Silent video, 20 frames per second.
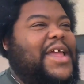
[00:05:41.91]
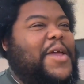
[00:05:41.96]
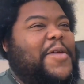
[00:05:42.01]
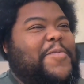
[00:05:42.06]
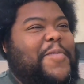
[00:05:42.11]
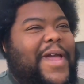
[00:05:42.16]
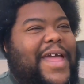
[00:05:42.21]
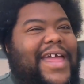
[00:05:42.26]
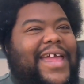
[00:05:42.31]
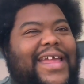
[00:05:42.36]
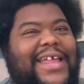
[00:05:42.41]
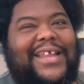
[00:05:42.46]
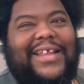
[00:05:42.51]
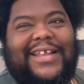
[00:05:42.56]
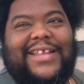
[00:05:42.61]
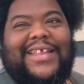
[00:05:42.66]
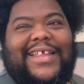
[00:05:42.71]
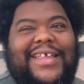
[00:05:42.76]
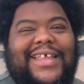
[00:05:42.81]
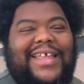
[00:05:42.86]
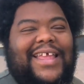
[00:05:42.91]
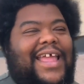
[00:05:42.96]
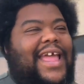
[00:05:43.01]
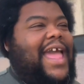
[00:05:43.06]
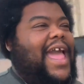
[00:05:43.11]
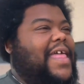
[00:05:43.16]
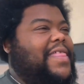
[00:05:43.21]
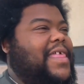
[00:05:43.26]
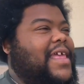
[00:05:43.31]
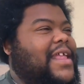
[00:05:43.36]
Man,
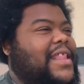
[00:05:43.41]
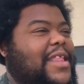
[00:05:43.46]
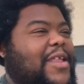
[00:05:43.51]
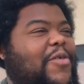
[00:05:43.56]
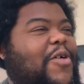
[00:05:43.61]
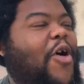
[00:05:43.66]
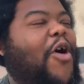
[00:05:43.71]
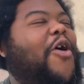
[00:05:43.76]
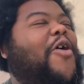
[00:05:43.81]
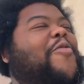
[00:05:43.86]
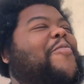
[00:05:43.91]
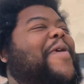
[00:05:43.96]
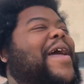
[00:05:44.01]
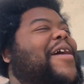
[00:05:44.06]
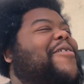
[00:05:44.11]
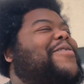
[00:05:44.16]
and then, oh man,